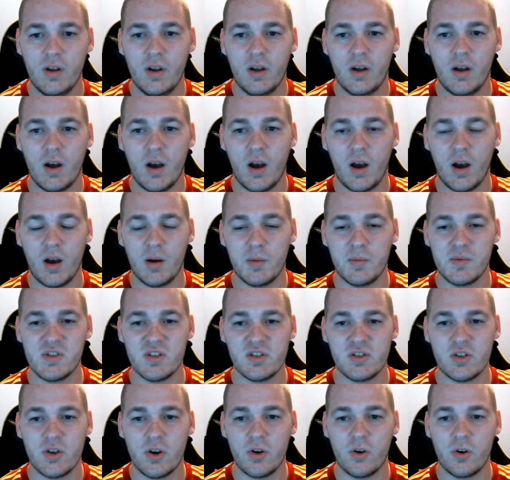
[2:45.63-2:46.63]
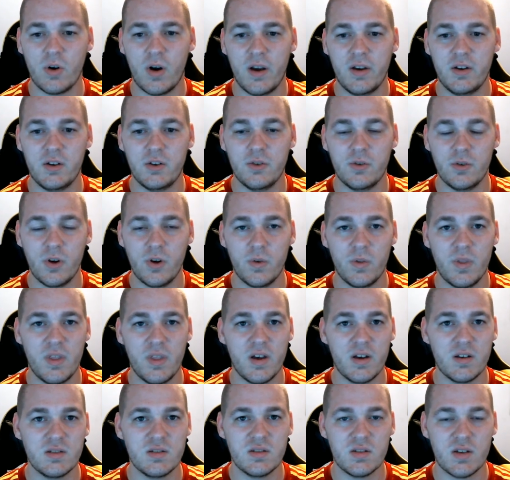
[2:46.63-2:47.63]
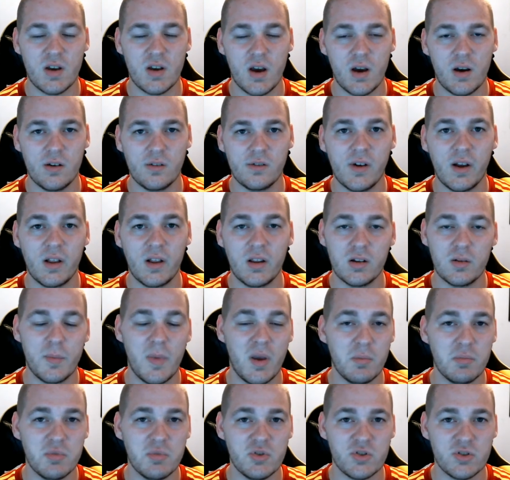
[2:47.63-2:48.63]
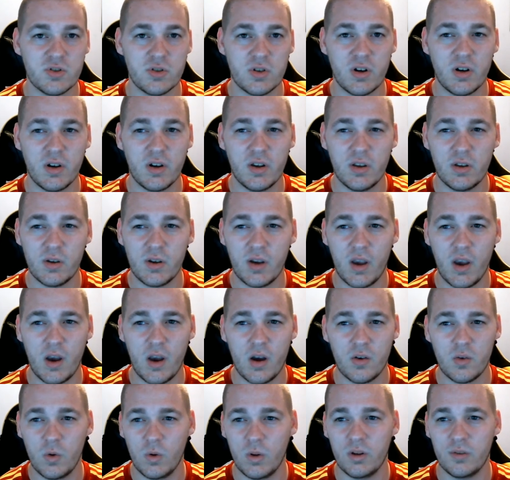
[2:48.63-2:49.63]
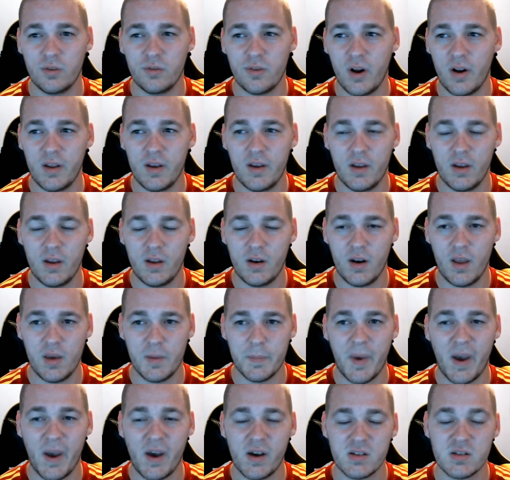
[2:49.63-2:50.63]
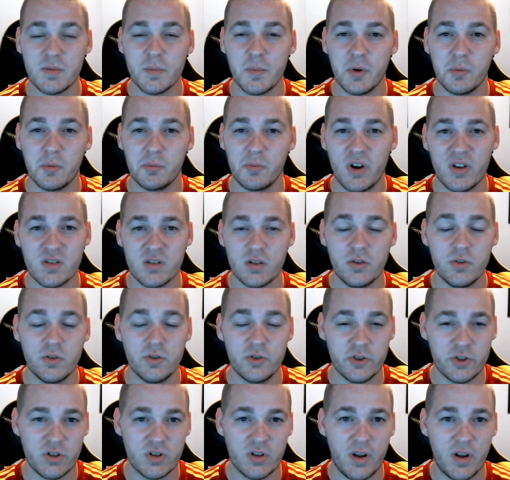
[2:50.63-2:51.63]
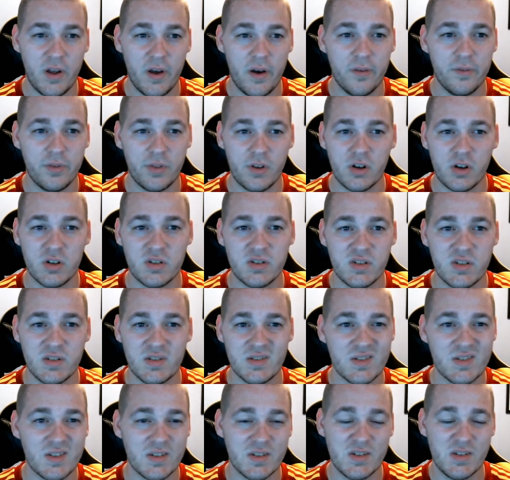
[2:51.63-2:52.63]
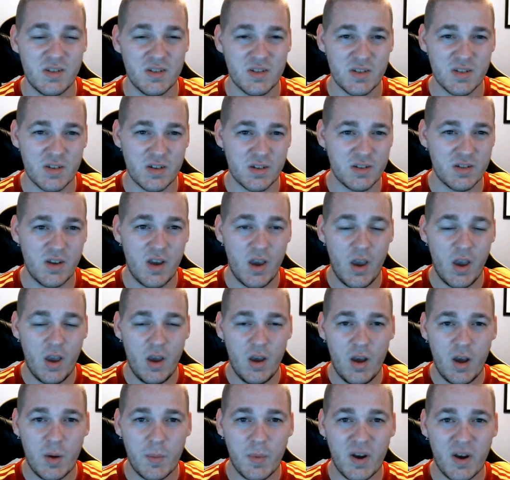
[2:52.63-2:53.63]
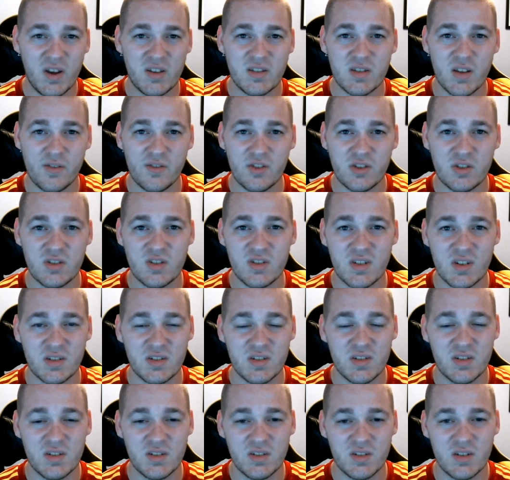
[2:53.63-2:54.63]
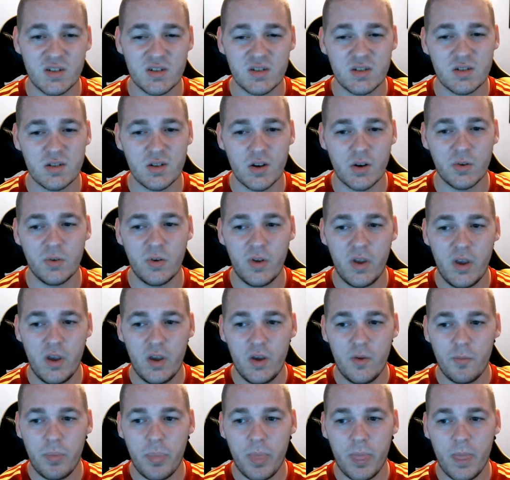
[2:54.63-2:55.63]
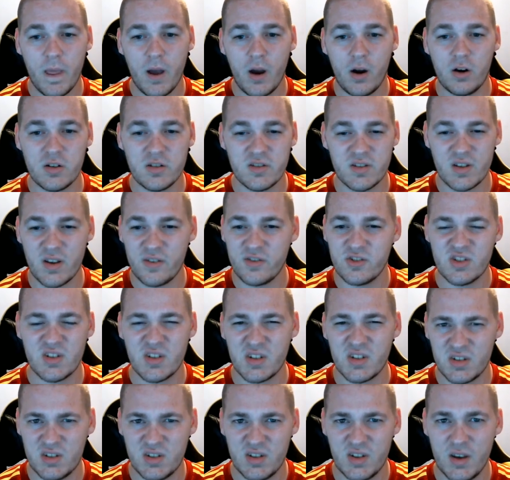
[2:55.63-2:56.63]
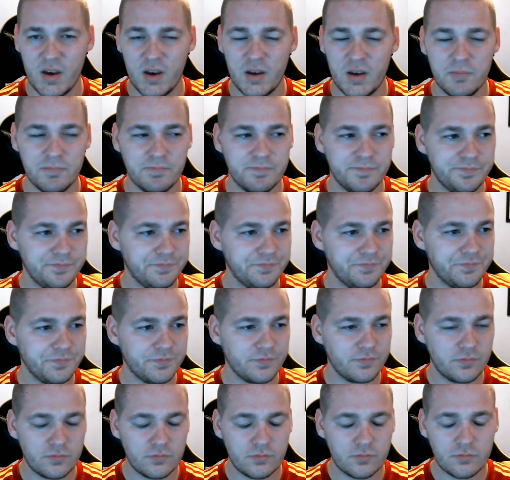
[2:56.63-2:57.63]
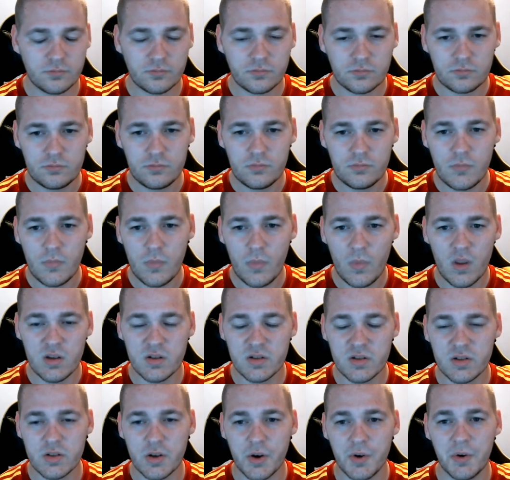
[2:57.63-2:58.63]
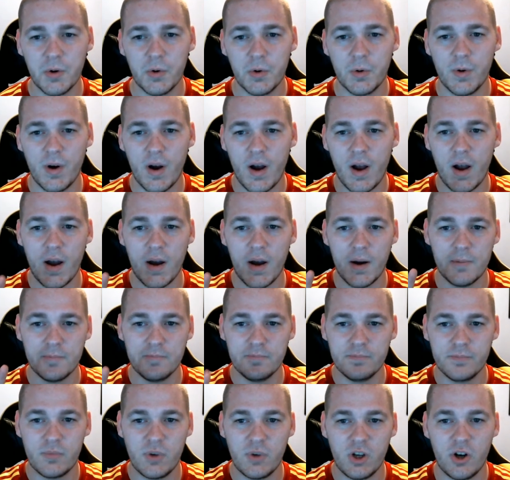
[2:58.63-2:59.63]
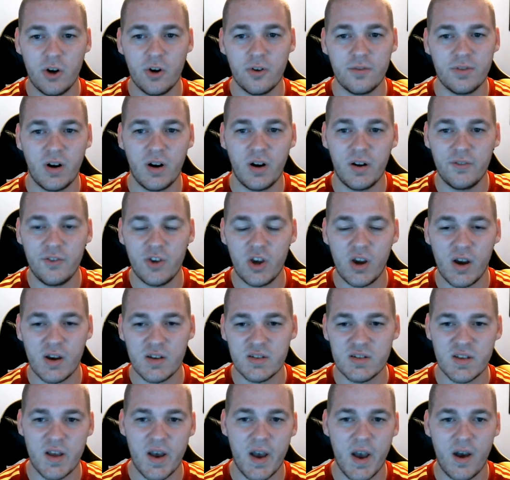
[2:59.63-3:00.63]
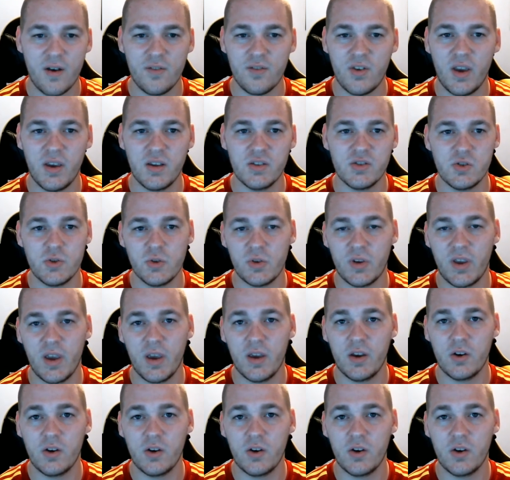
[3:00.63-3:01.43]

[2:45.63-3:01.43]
and so I do know that regular Maplestory, you can only run it in a maximum resolution of 1366 by 766, so, or 768. So for any of you guys that have a 2K